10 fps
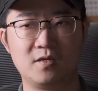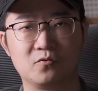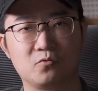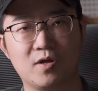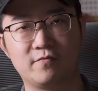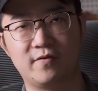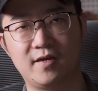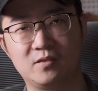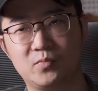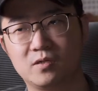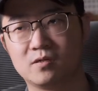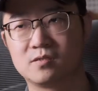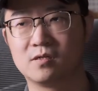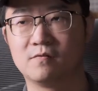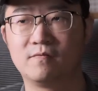into graphite
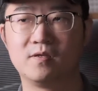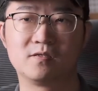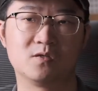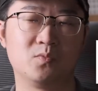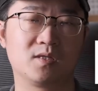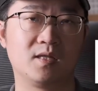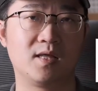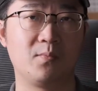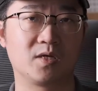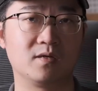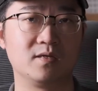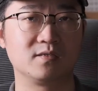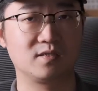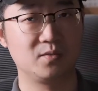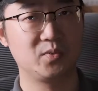because of the thermodynamic
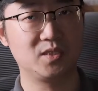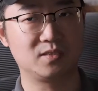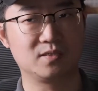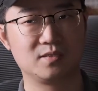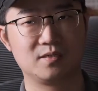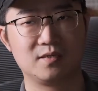instability,